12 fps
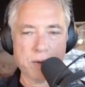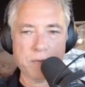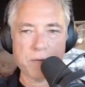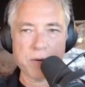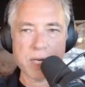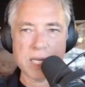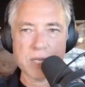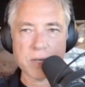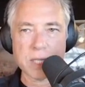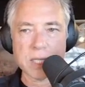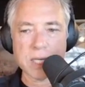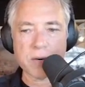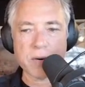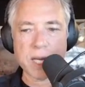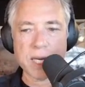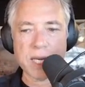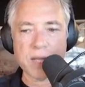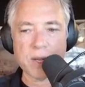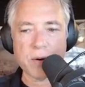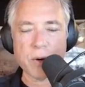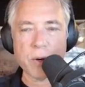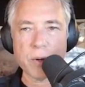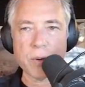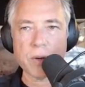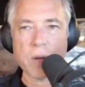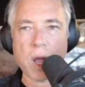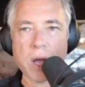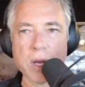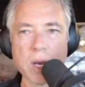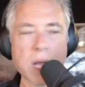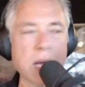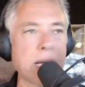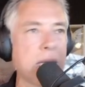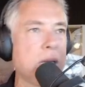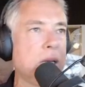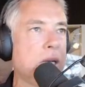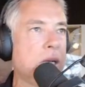very interested in creating their own online